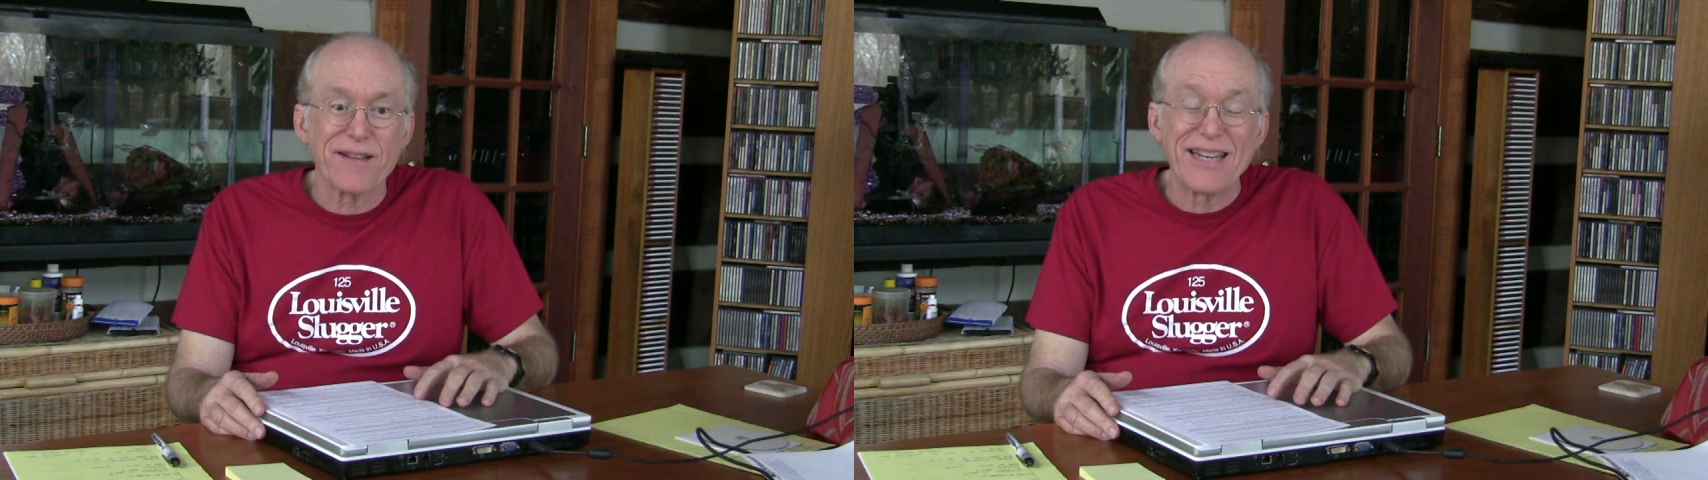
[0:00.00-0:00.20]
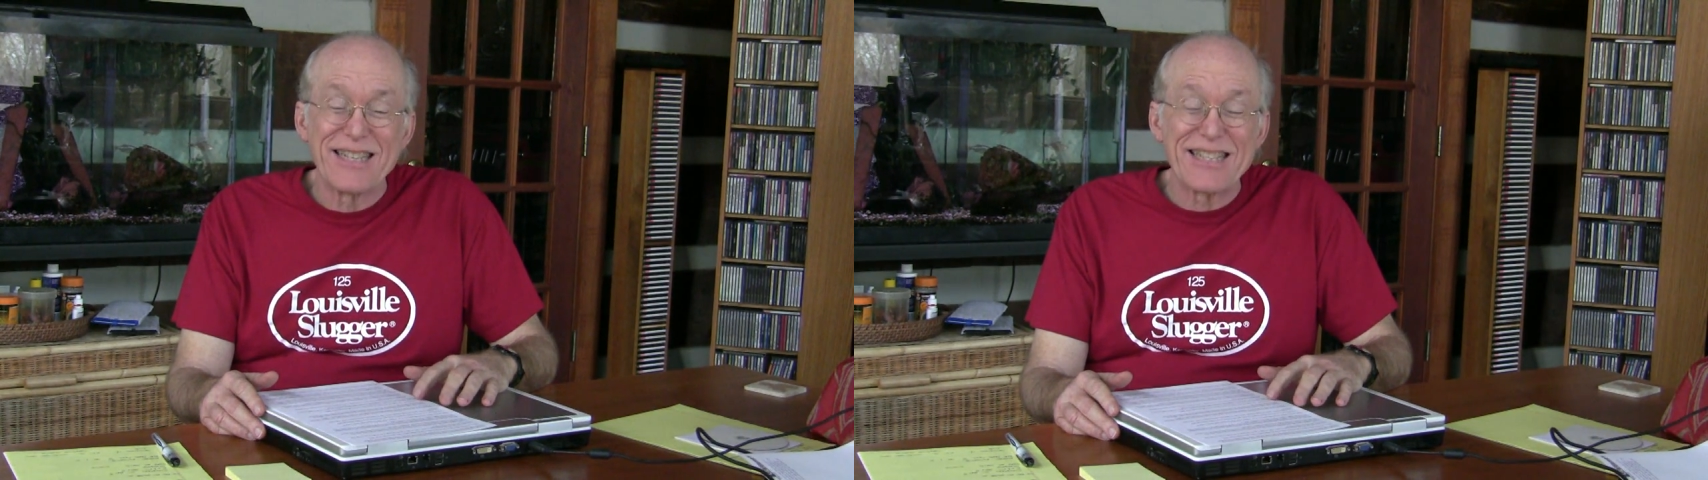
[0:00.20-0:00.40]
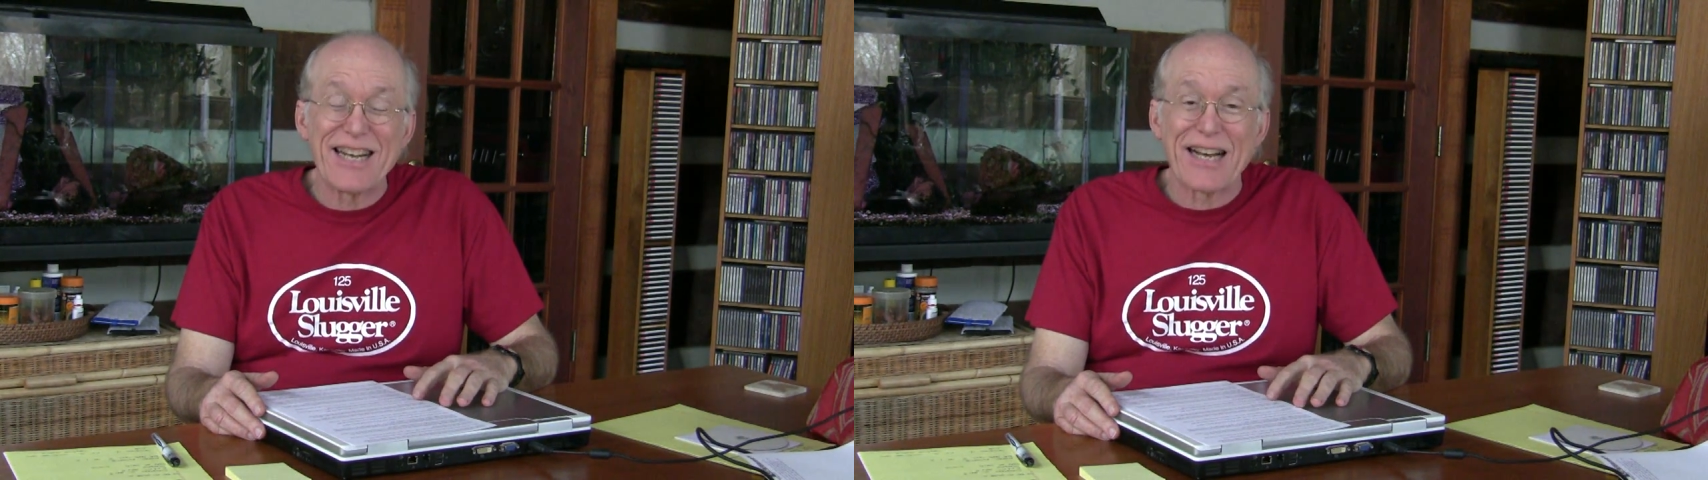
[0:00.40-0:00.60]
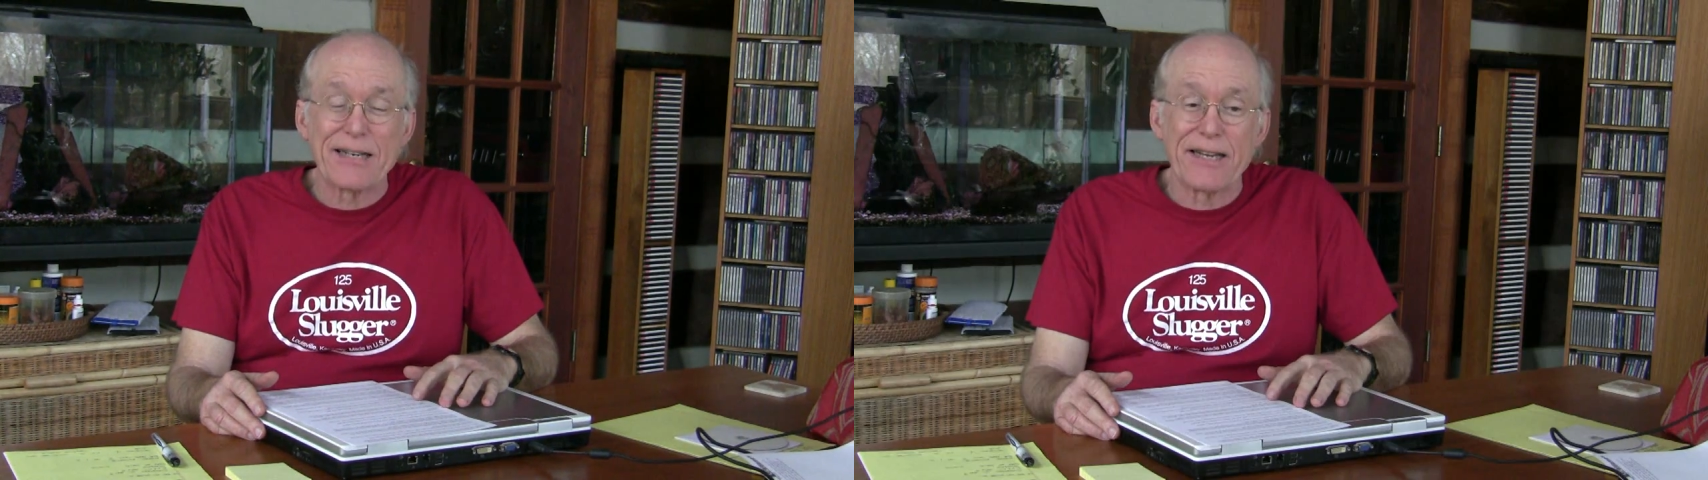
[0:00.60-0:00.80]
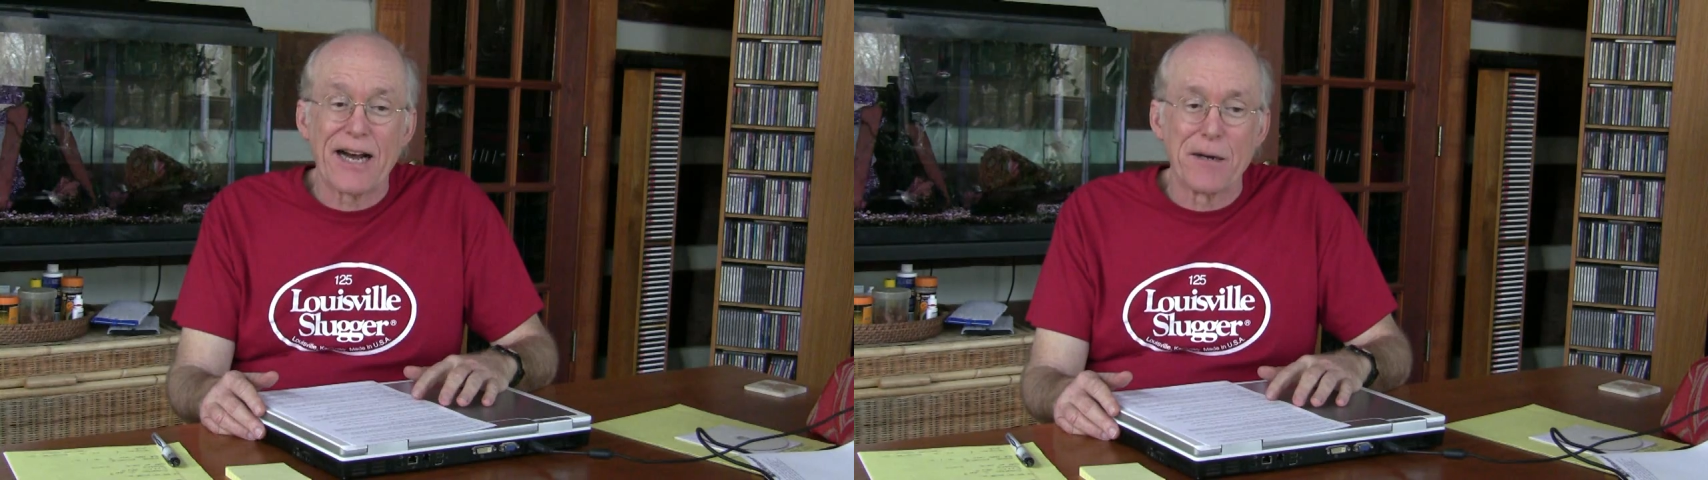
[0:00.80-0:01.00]
of the
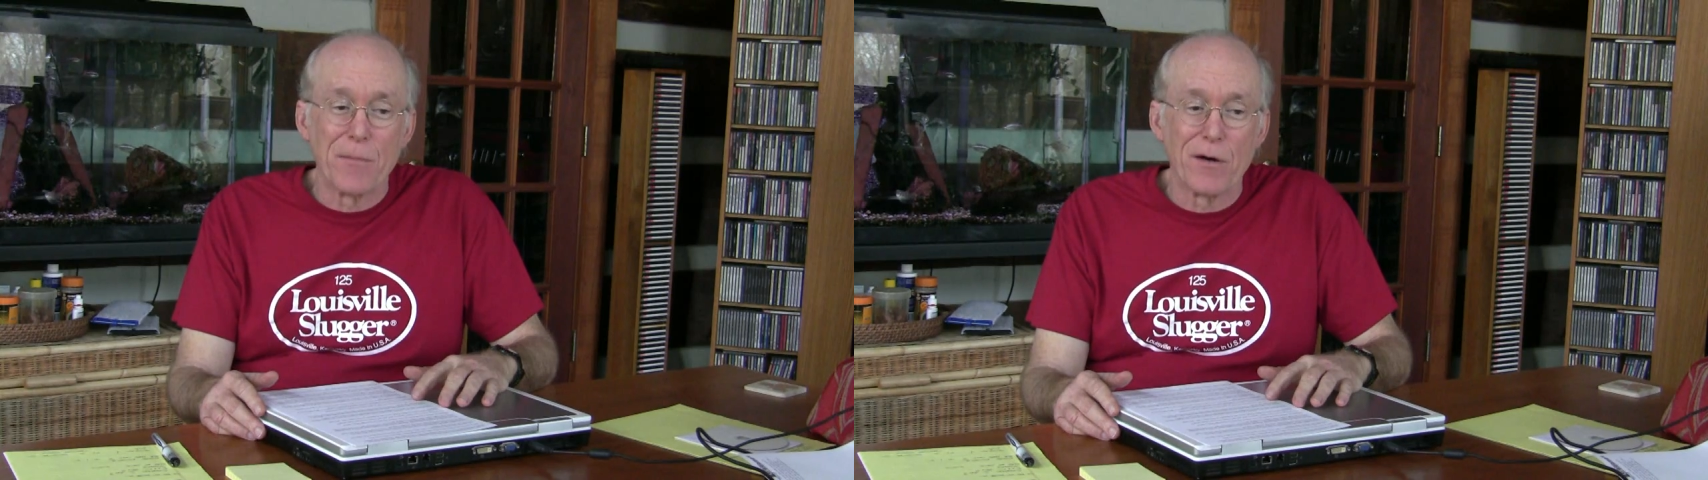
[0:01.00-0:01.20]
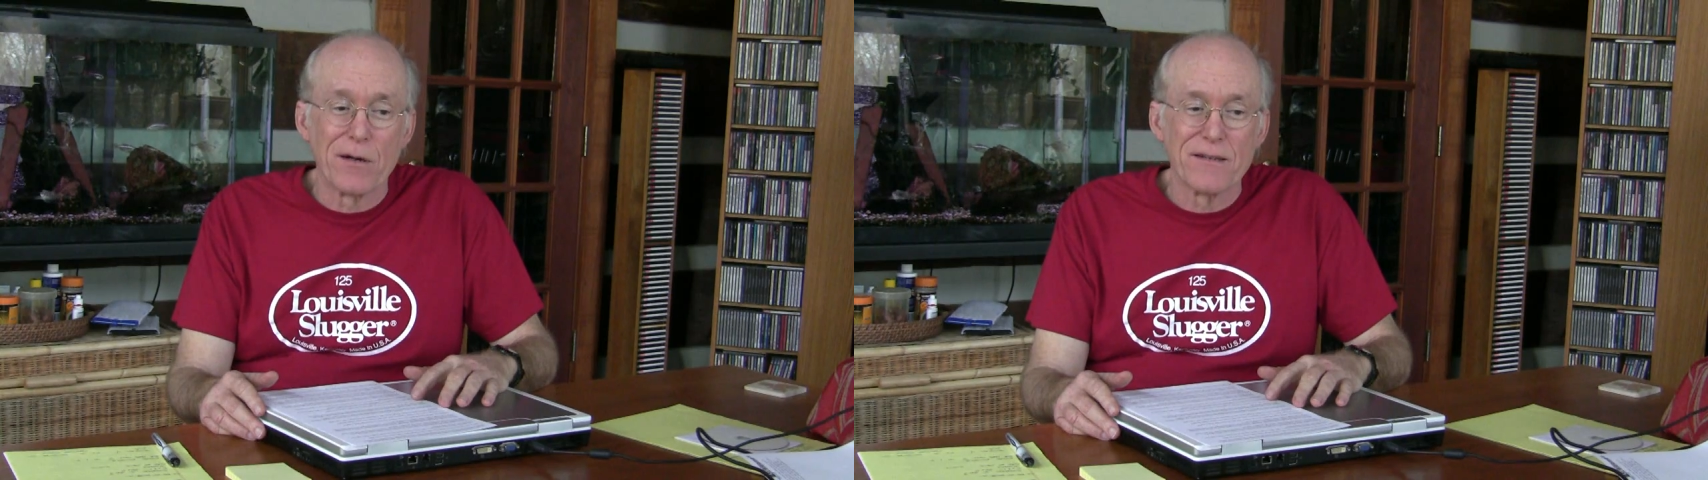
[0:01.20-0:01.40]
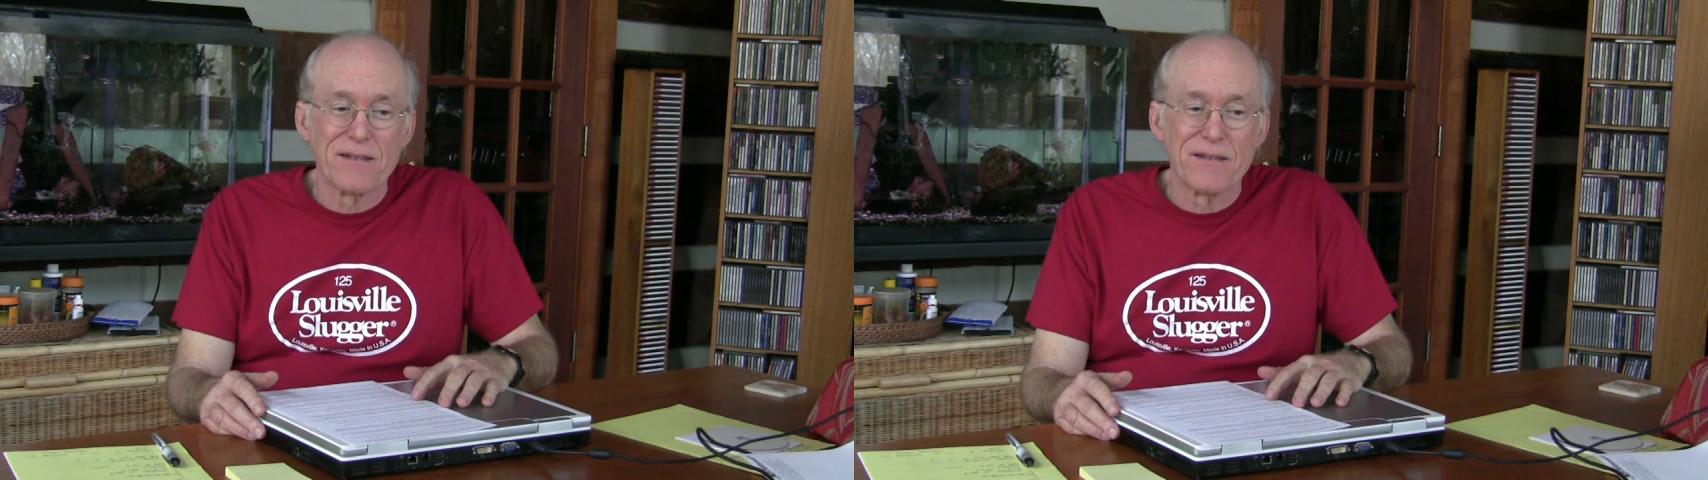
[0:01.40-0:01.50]
inside of the eyeball.